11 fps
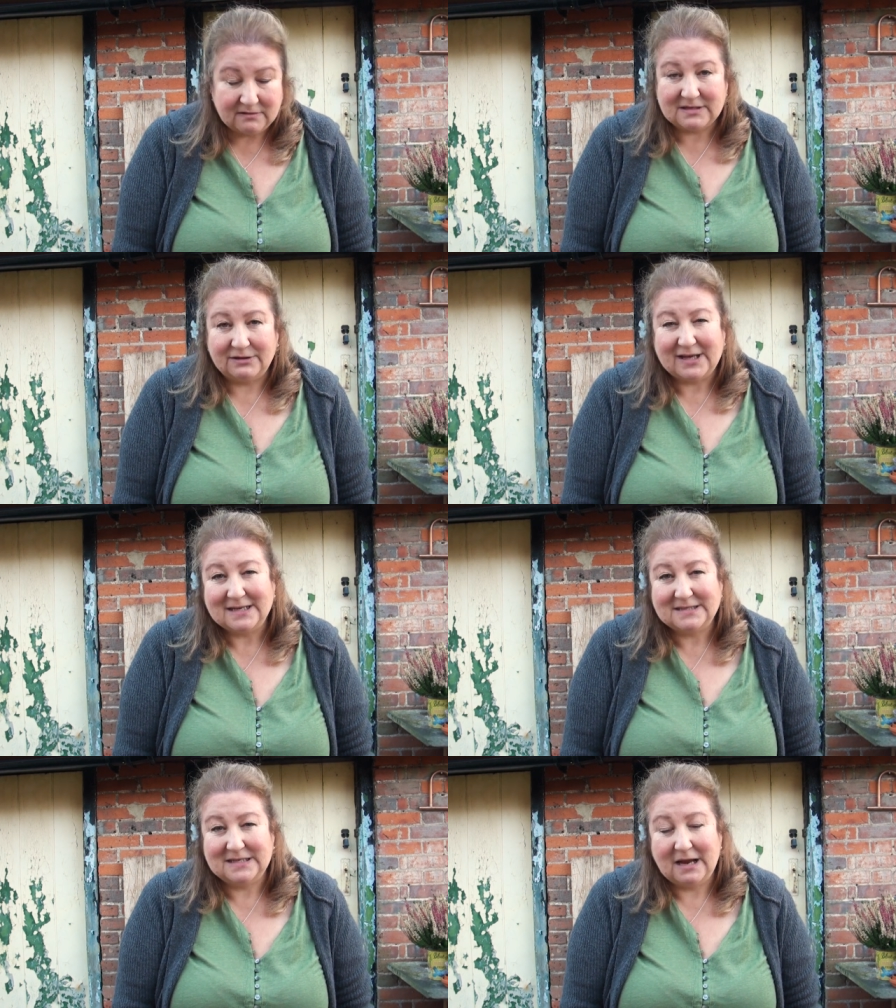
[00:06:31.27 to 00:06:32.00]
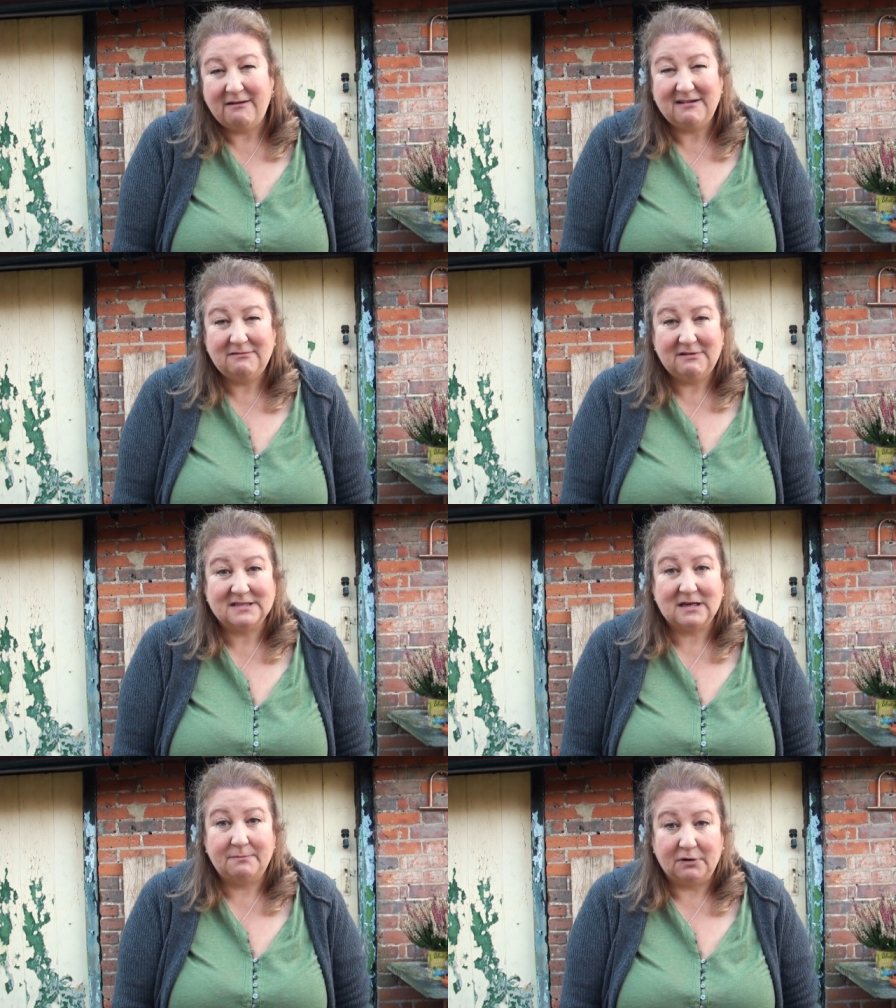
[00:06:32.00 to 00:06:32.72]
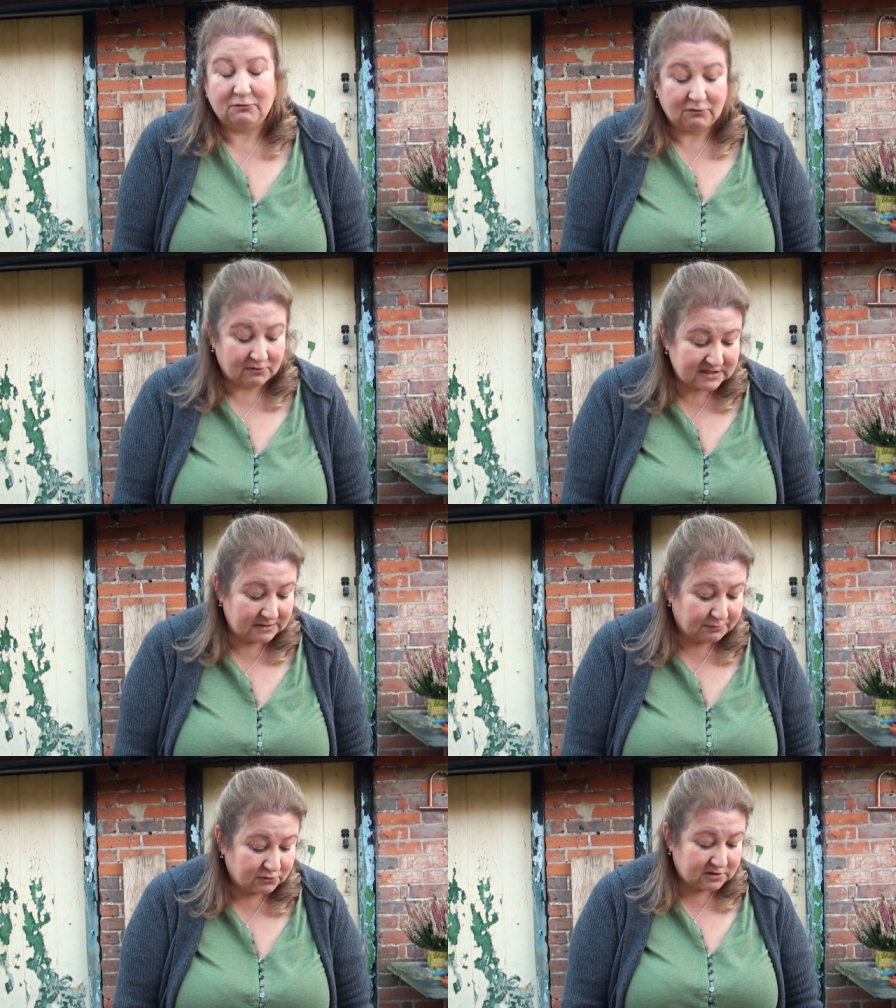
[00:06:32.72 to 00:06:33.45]
So that's the only reason I put crocks at
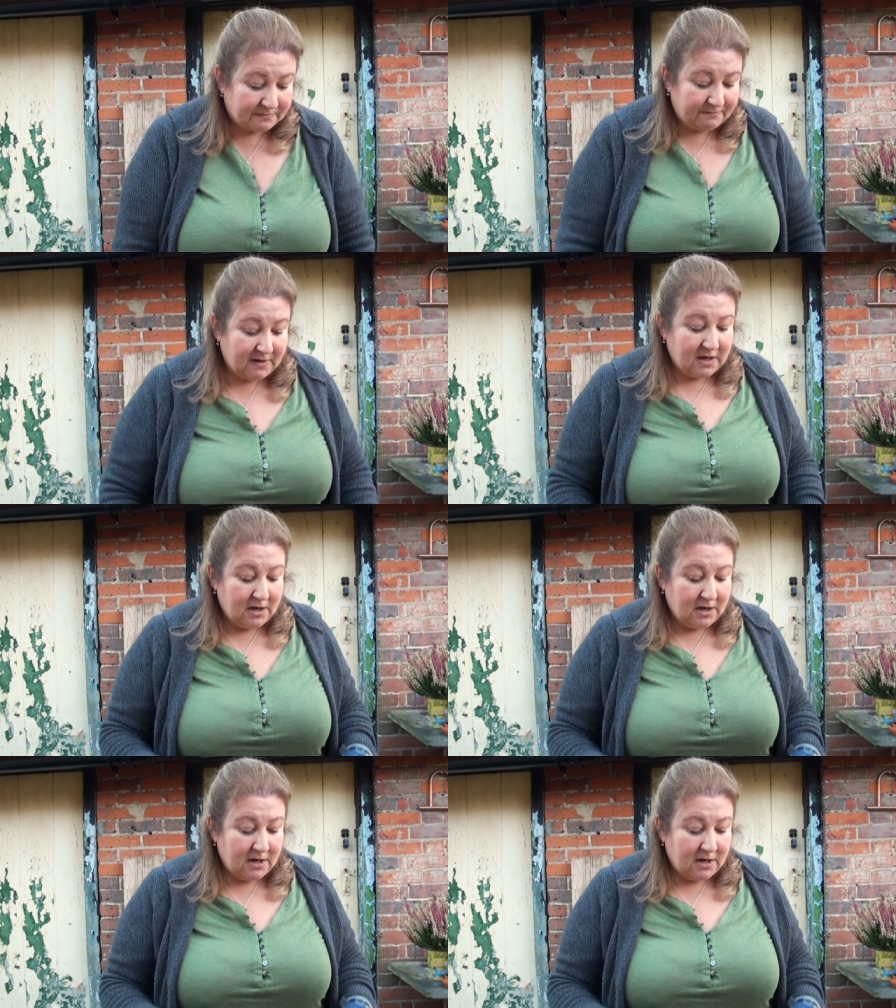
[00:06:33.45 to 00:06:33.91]
the bottom